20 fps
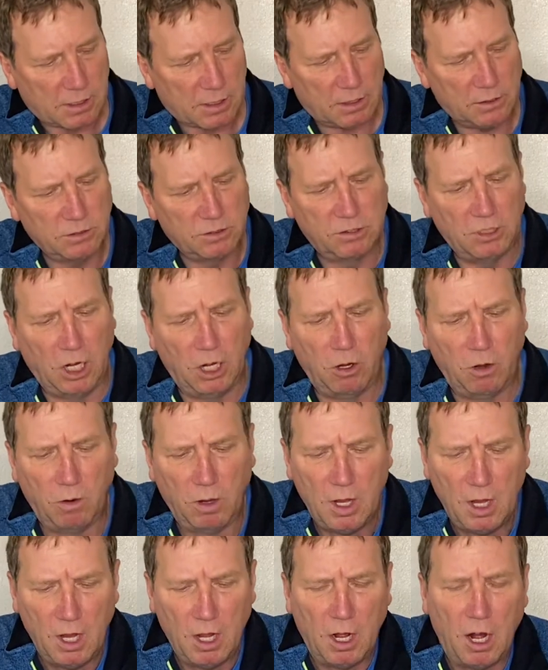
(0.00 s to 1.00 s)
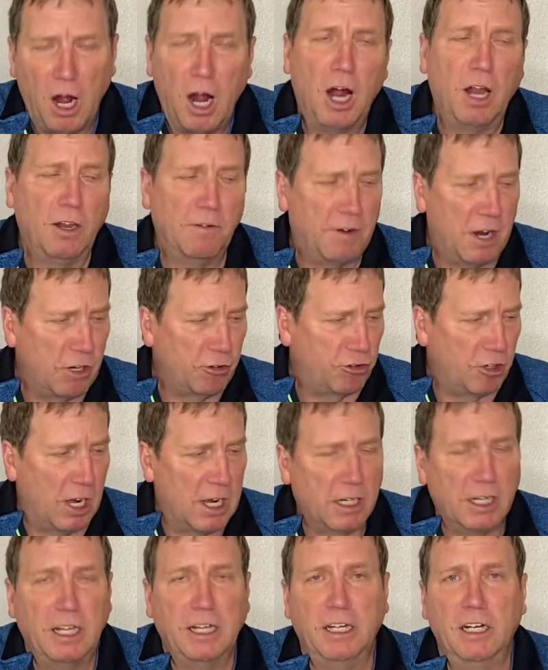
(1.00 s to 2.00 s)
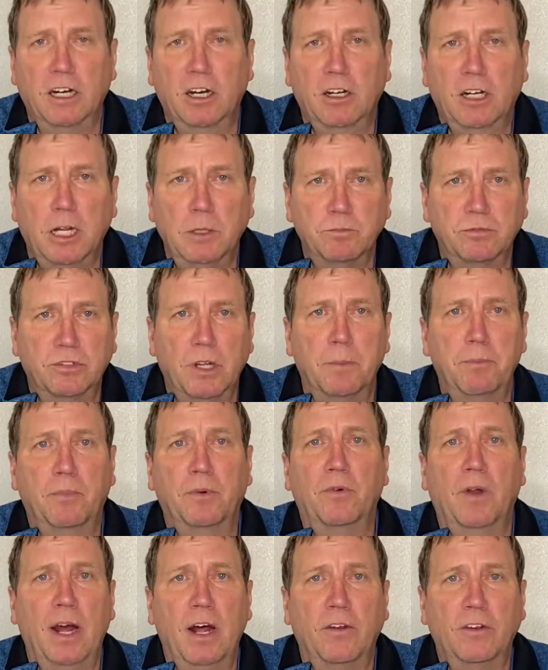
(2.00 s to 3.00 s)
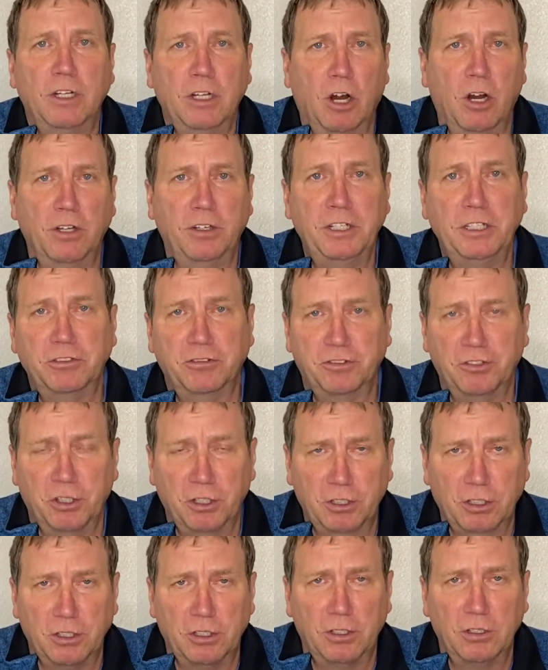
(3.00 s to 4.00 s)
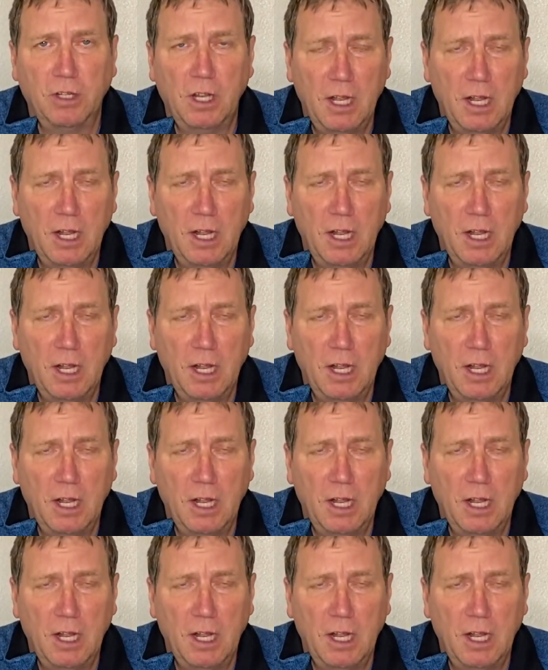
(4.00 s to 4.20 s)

So all of our chaga here comes up around the Arctic Circle.